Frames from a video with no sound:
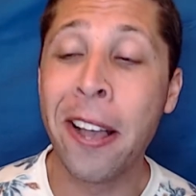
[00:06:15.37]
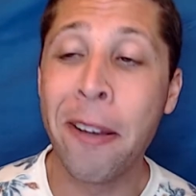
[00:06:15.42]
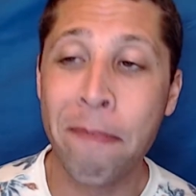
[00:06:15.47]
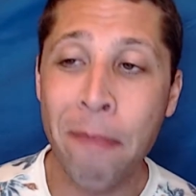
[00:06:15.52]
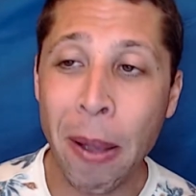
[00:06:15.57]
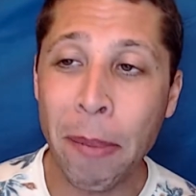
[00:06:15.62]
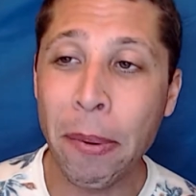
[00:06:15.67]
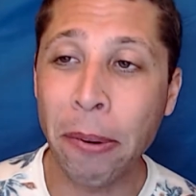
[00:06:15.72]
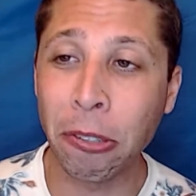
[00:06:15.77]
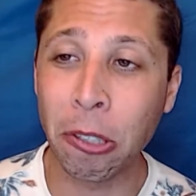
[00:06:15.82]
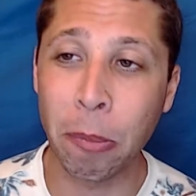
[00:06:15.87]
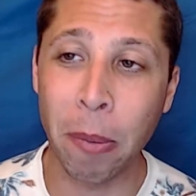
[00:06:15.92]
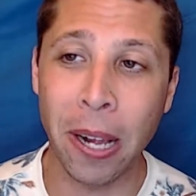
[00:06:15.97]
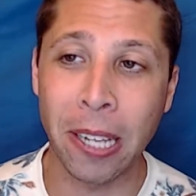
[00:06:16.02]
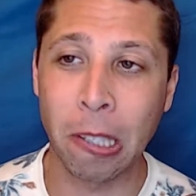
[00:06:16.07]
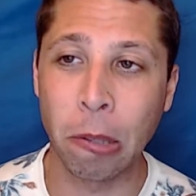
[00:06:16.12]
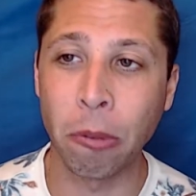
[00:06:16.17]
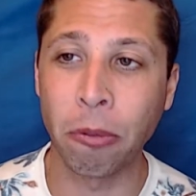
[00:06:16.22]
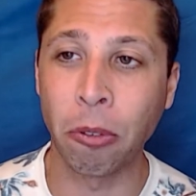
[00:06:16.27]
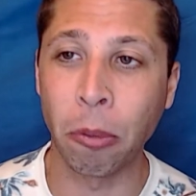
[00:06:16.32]
might be
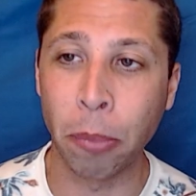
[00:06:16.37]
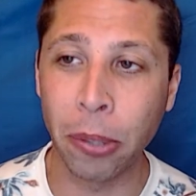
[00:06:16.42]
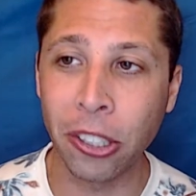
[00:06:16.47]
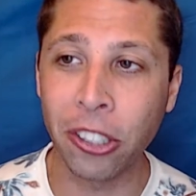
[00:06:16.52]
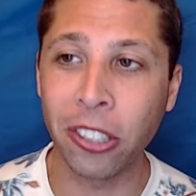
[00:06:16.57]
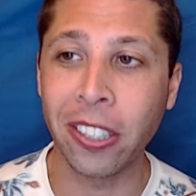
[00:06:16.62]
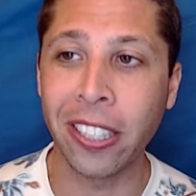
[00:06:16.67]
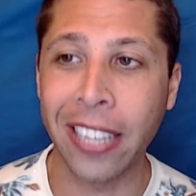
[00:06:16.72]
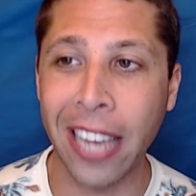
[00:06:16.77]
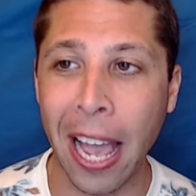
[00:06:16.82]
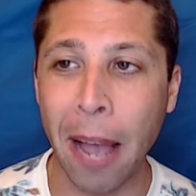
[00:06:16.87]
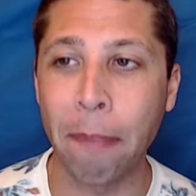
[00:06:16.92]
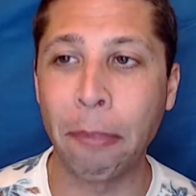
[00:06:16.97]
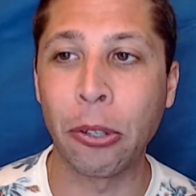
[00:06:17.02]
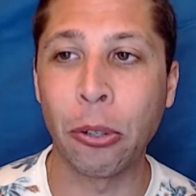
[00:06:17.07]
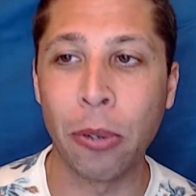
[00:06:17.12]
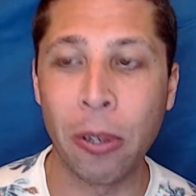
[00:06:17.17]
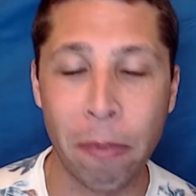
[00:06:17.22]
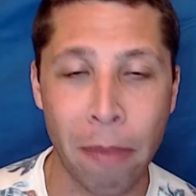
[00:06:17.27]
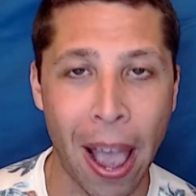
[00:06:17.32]
responsible for bridging the gap
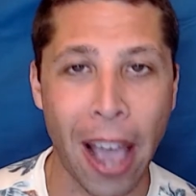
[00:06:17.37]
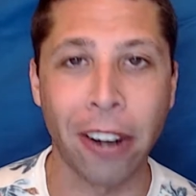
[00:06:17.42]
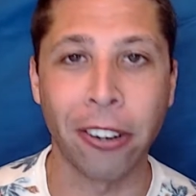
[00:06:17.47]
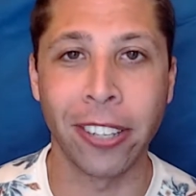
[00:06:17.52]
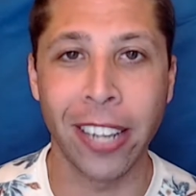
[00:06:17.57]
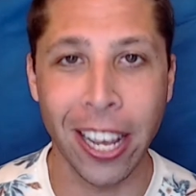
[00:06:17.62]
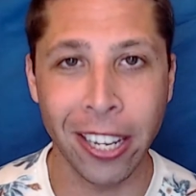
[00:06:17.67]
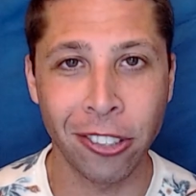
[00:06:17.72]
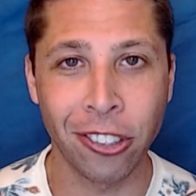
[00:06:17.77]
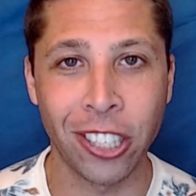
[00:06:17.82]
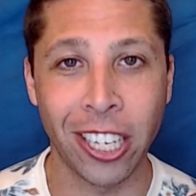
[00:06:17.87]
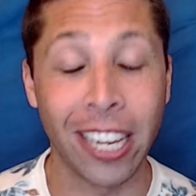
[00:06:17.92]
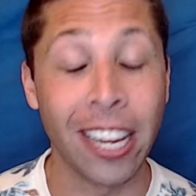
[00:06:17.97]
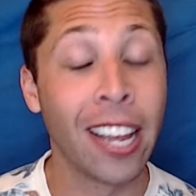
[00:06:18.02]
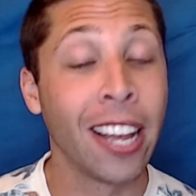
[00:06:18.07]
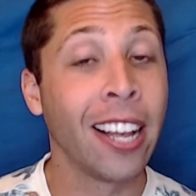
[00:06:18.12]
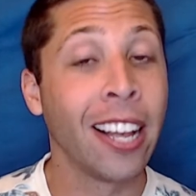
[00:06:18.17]
between matter and energy.